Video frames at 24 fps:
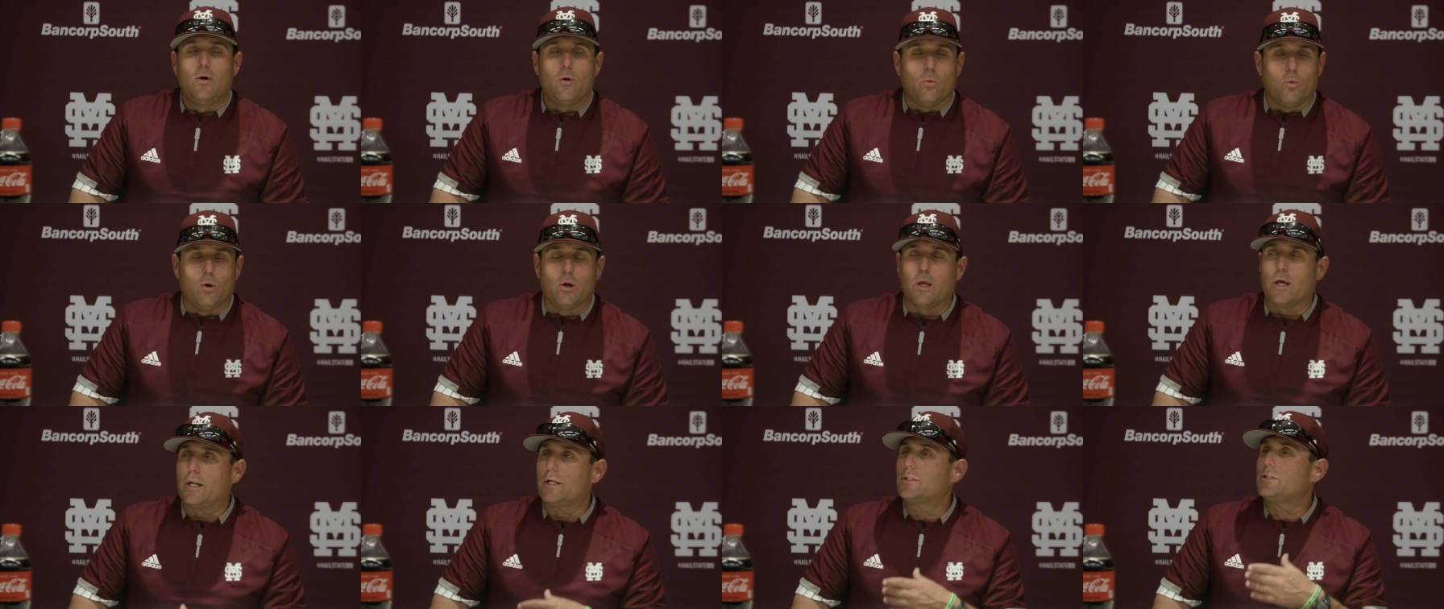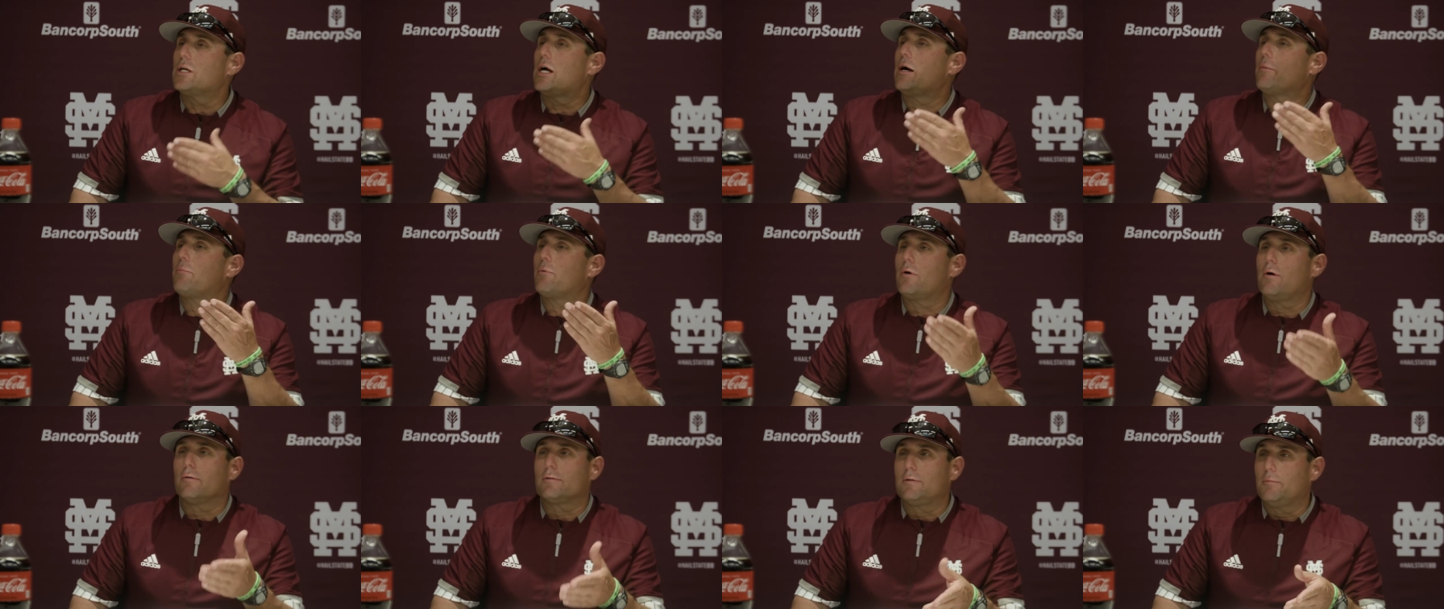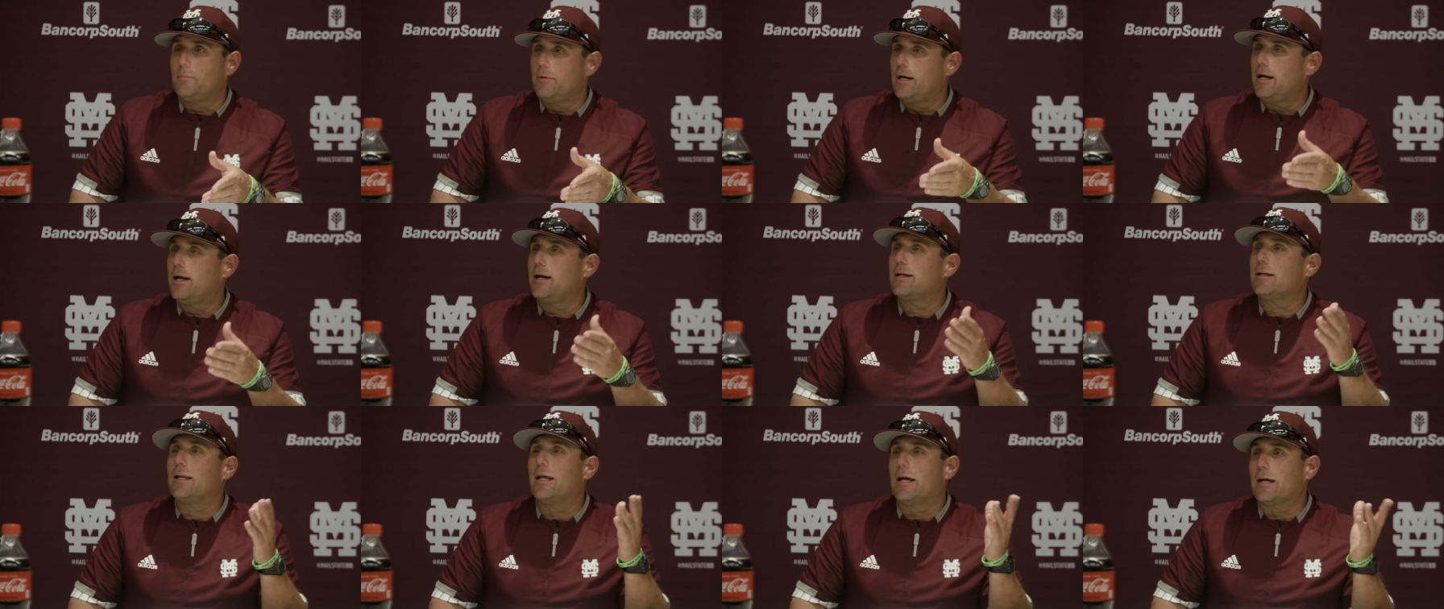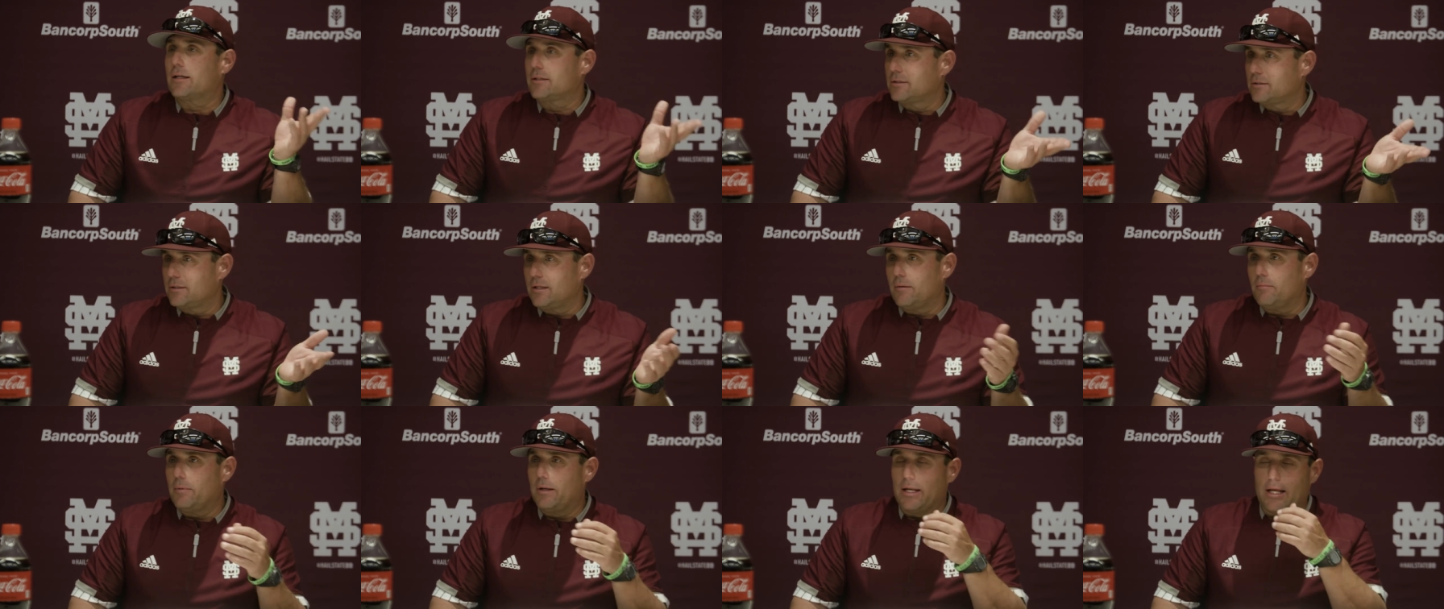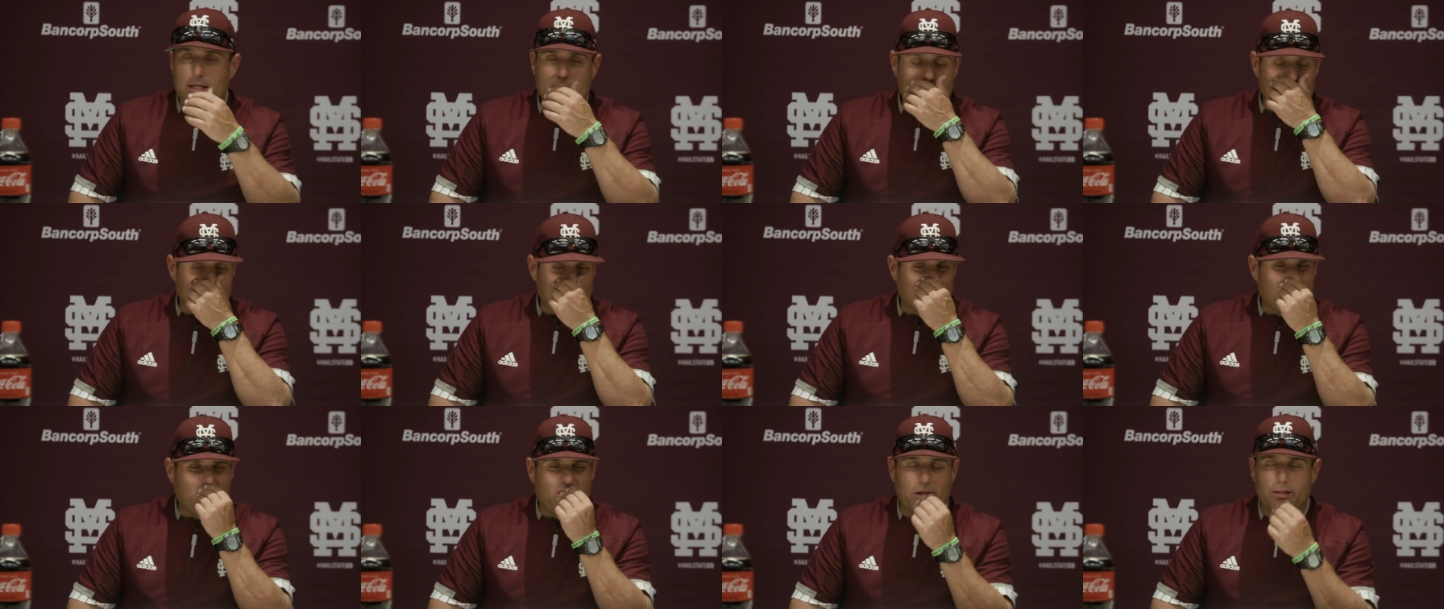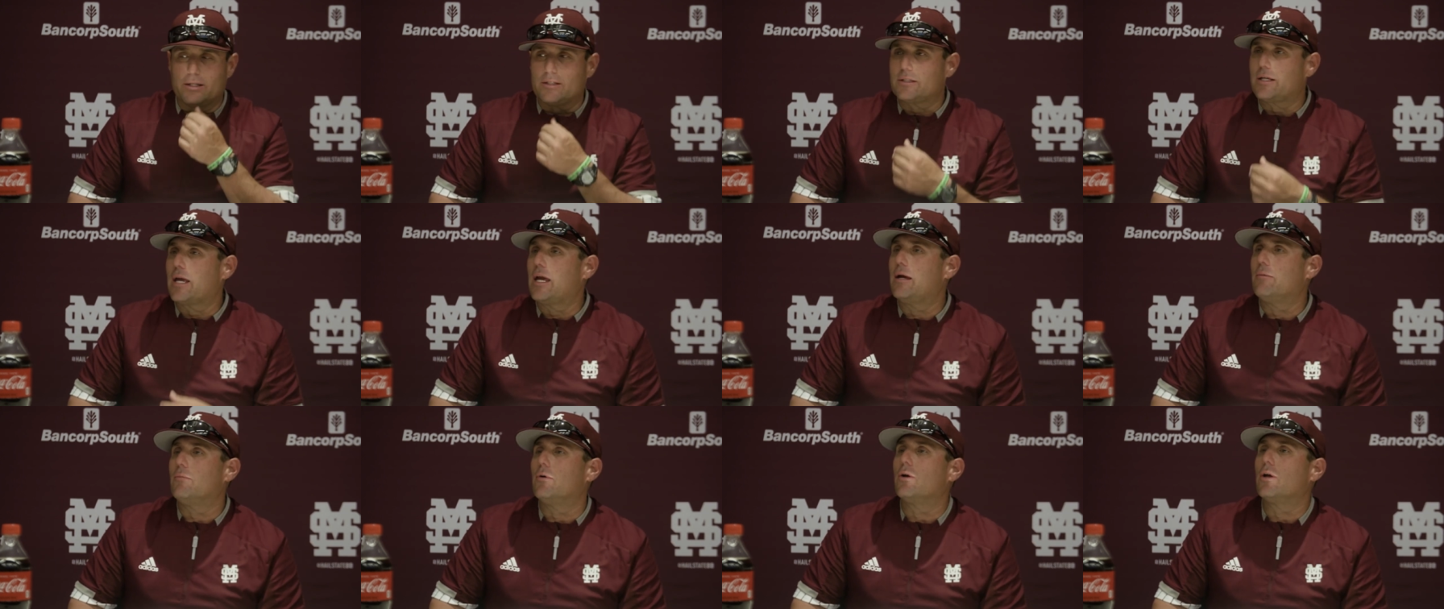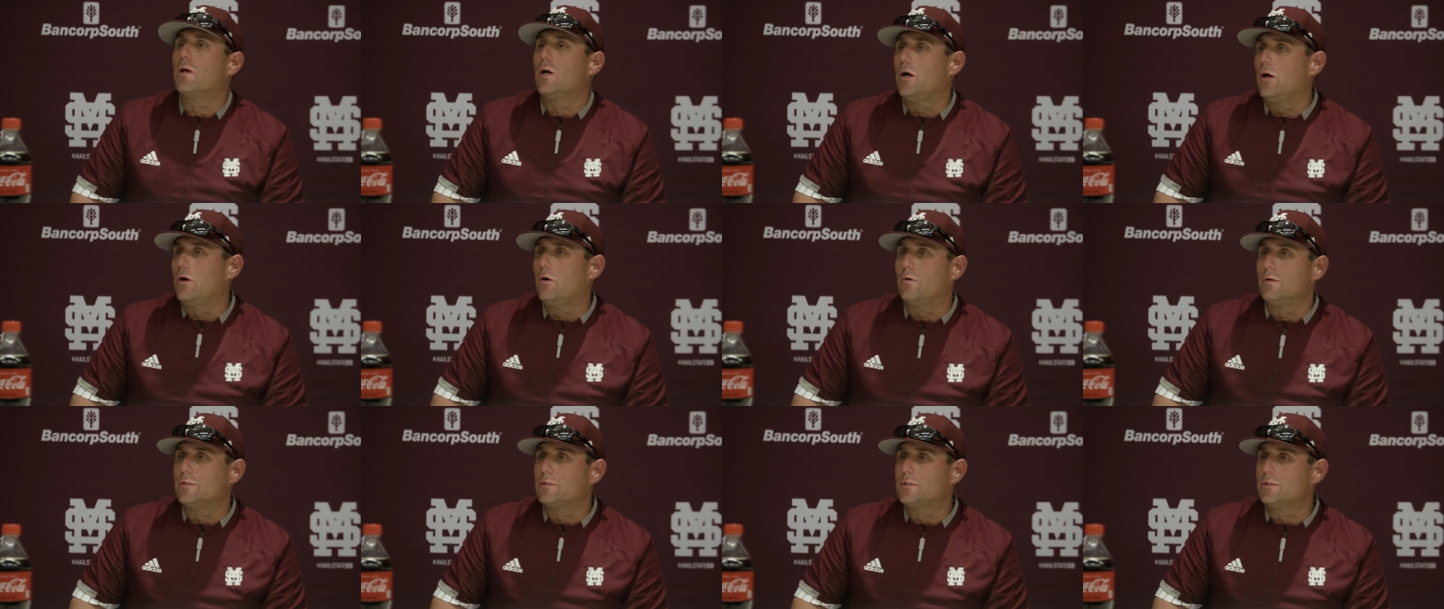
we'll hit a chopper off the bag next. I mean, that's just the way this game will go.